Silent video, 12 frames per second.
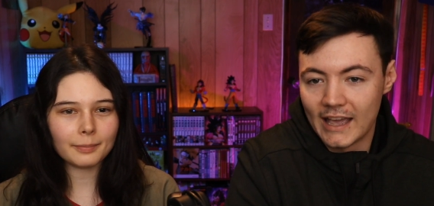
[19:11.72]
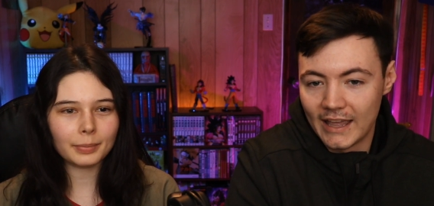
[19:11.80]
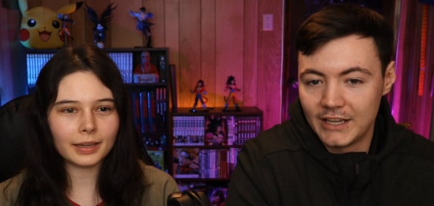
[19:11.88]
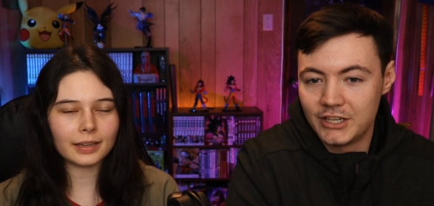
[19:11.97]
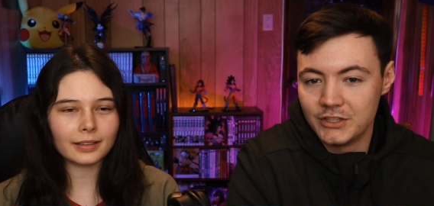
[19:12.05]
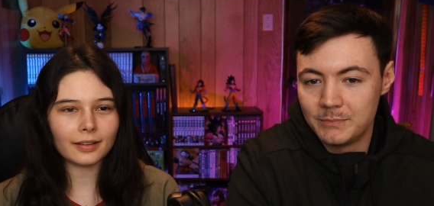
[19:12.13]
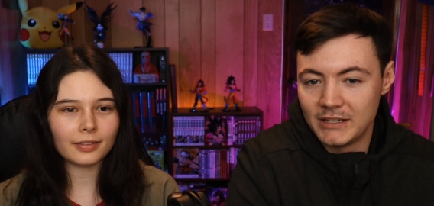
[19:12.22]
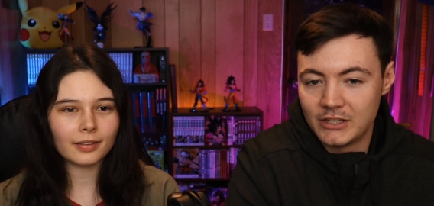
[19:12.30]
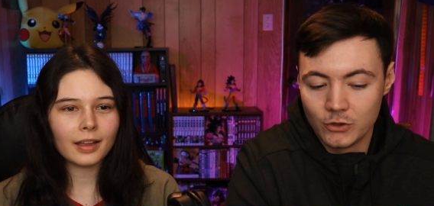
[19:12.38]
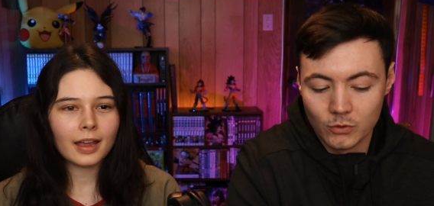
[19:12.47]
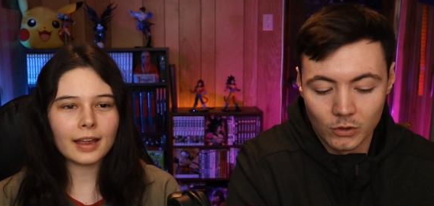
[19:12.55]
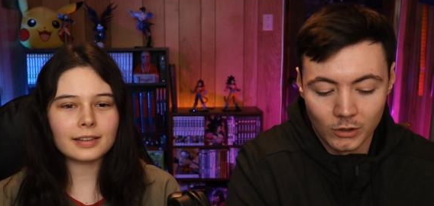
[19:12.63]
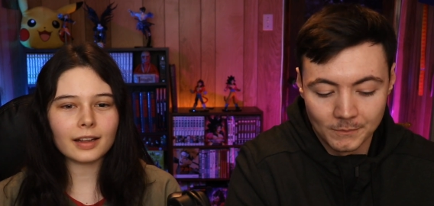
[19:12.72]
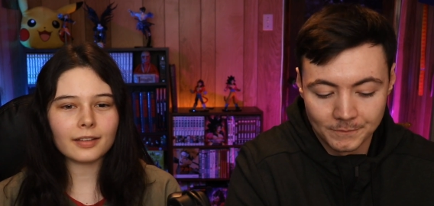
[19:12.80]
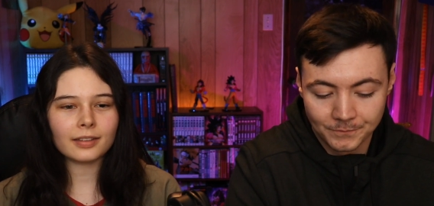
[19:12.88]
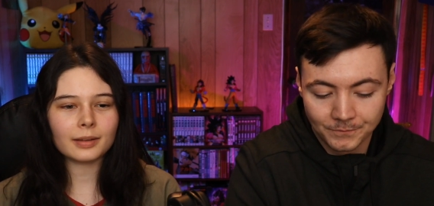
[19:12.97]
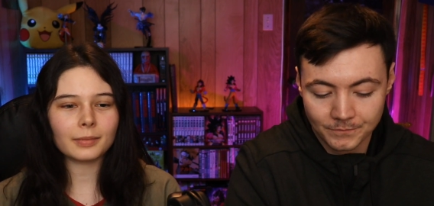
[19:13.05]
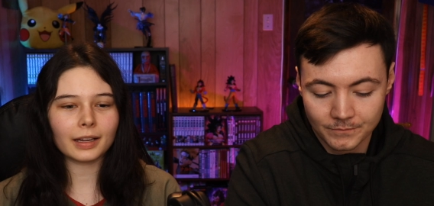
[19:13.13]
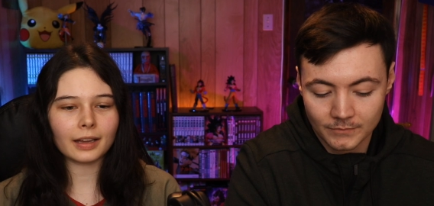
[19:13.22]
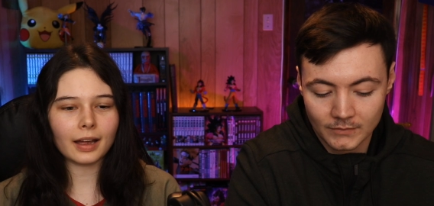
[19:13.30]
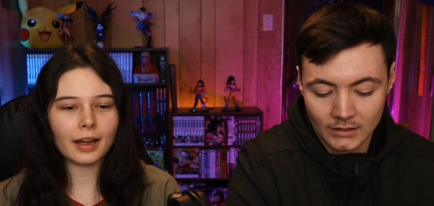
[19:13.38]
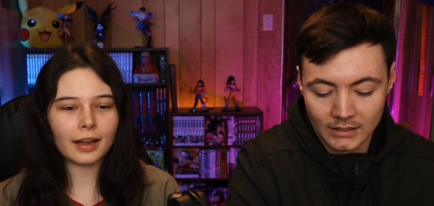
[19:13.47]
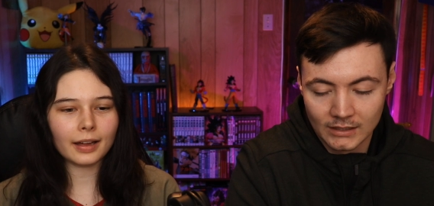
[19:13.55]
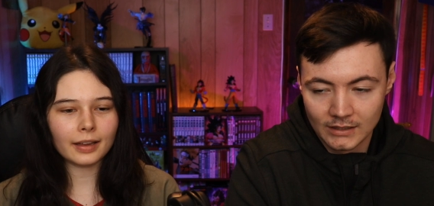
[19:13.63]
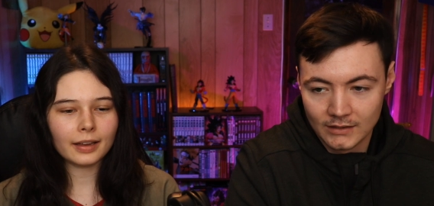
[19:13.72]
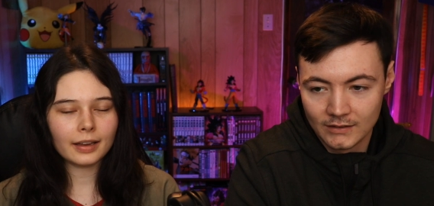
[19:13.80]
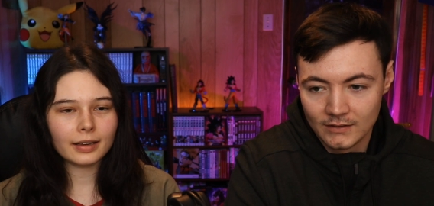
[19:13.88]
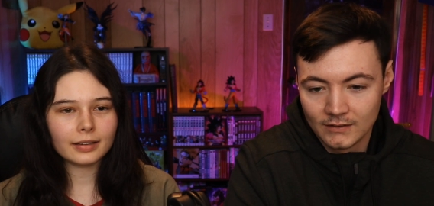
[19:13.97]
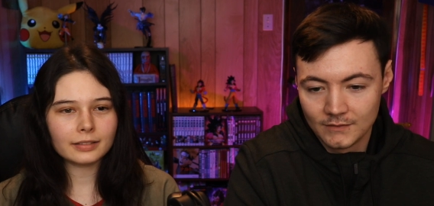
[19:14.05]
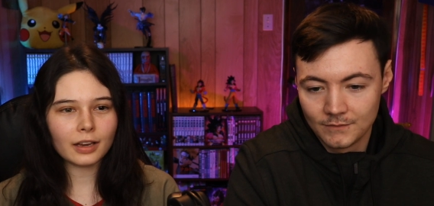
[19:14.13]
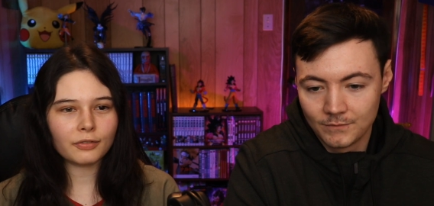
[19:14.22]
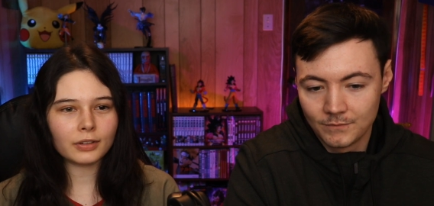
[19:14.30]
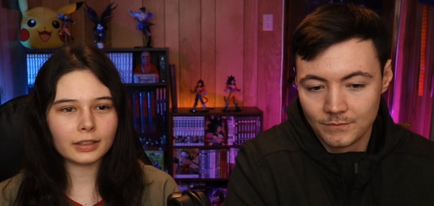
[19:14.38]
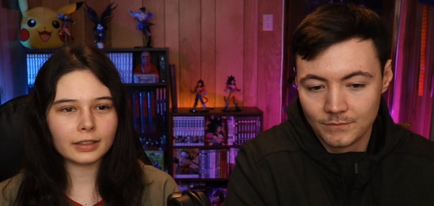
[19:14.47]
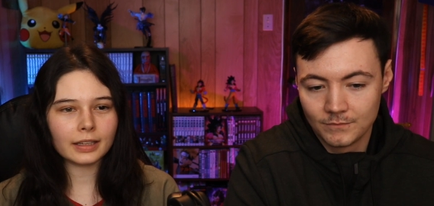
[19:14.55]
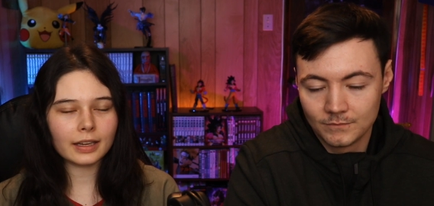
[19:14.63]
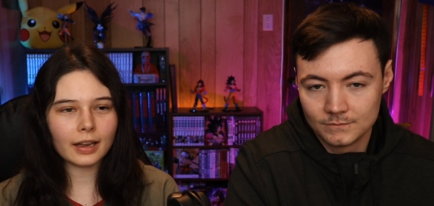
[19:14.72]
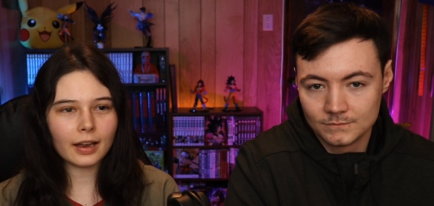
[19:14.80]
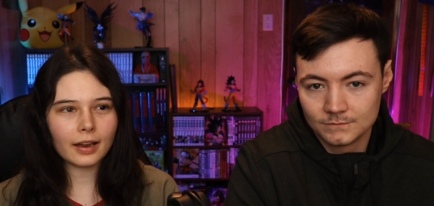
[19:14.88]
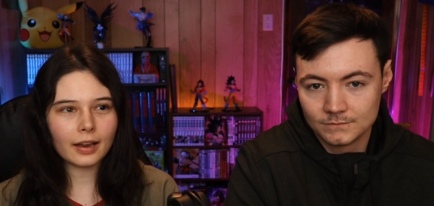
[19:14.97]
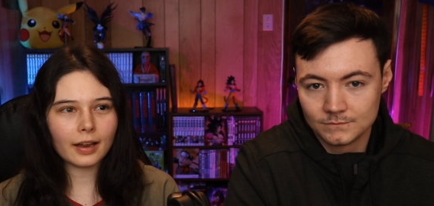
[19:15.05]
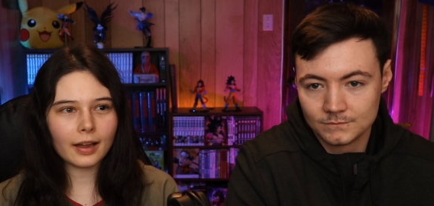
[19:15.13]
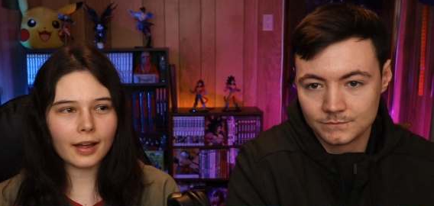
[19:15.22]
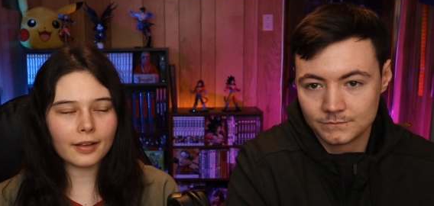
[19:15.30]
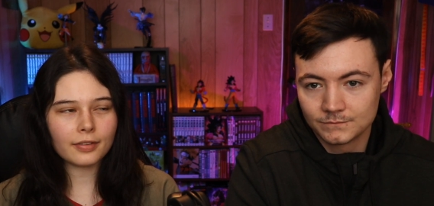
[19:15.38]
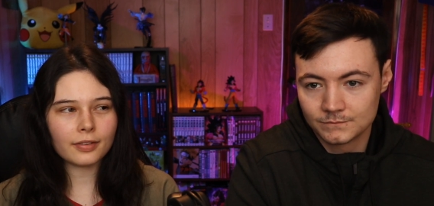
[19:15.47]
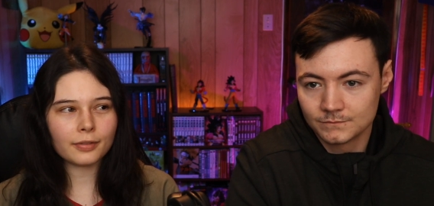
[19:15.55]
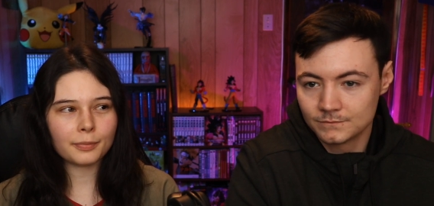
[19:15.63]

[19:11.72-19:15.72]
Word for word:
Speaker 1: yet yeah, but it, it does be cool it does seem like a definitely a